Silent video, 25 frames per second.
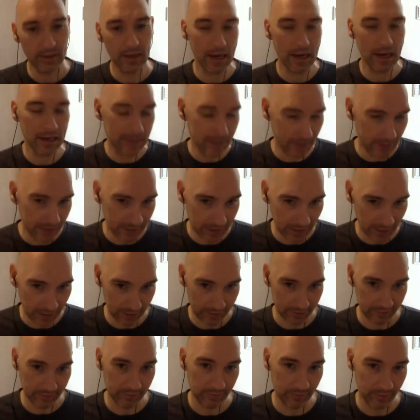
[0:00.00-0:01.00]
I did
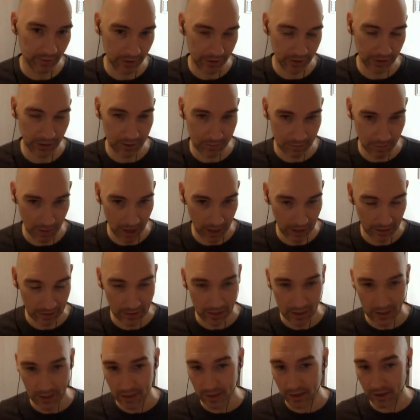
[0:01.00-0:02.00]
get the thing back.
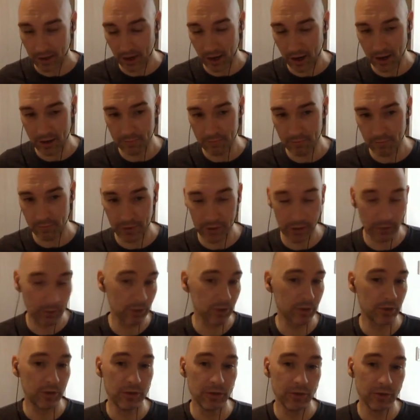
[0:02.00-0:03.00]
There
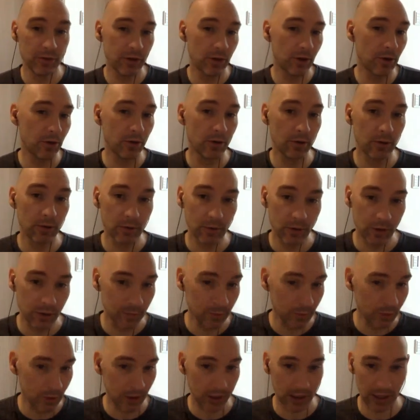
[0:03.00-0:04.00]
was no
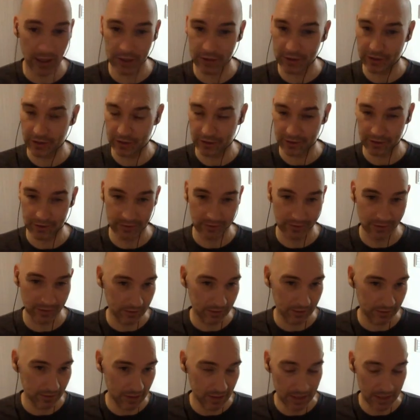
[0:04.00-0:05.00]
communication.
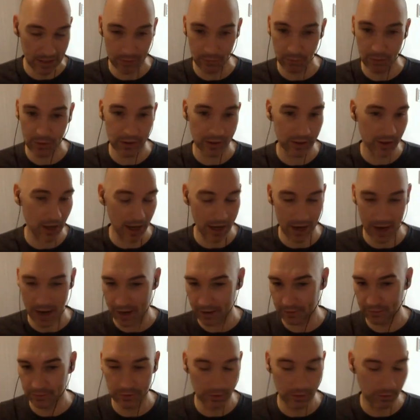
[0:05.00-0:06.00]
There
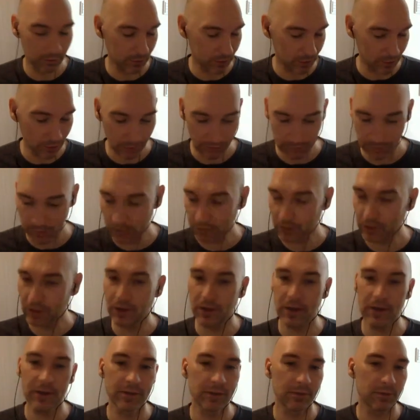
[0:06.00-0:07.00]
was no phone
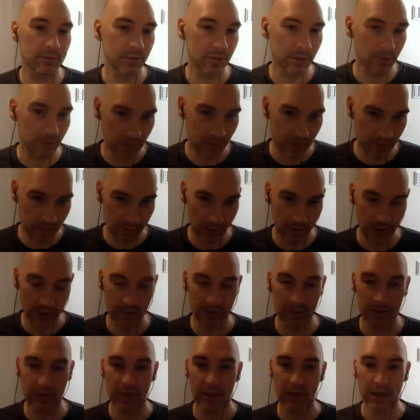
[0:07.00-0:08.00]
calls, there was no
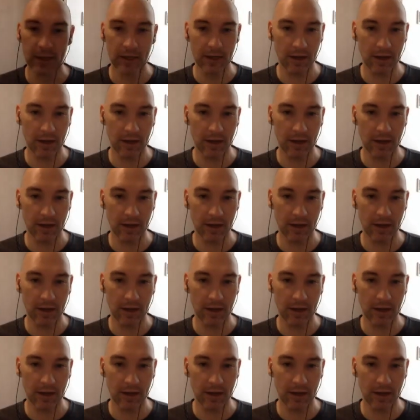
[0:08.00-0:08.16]
email.